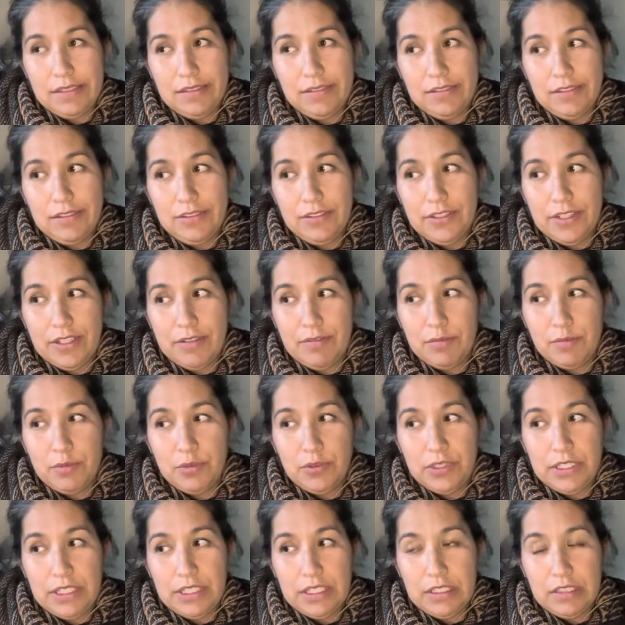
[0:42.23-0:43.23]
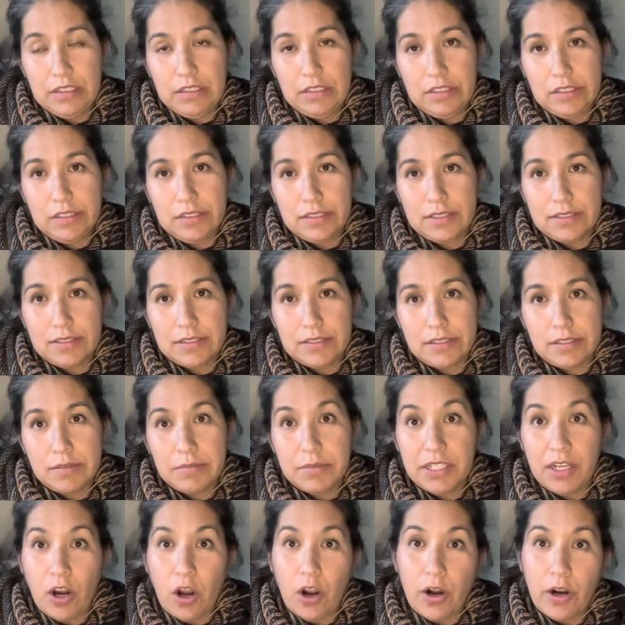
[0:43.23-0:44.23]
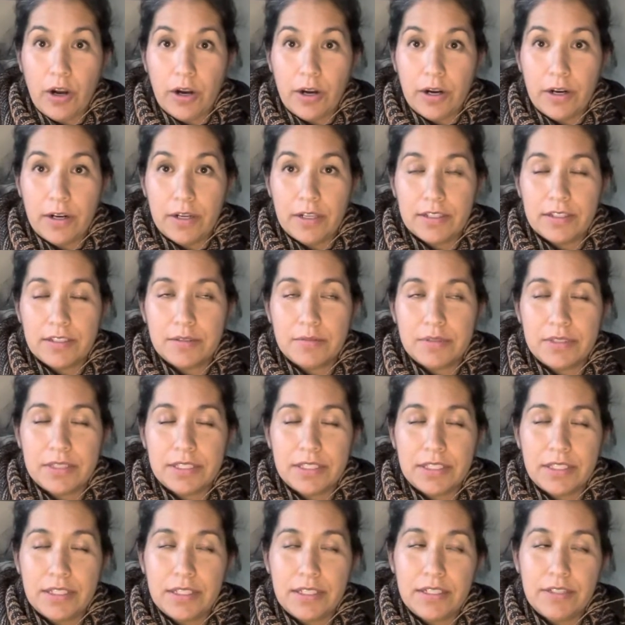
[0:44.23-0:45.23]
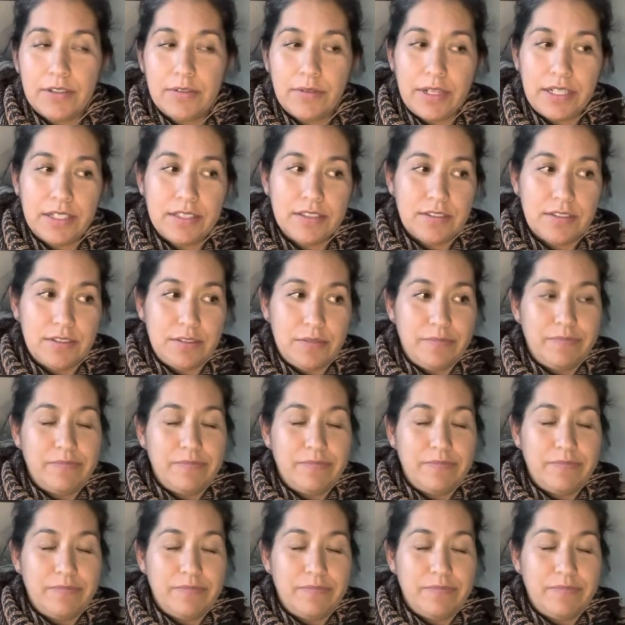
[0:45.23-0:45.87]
you know, you have a blue heeler, that's gonna be hard. And I'm like, yeah, you're right. So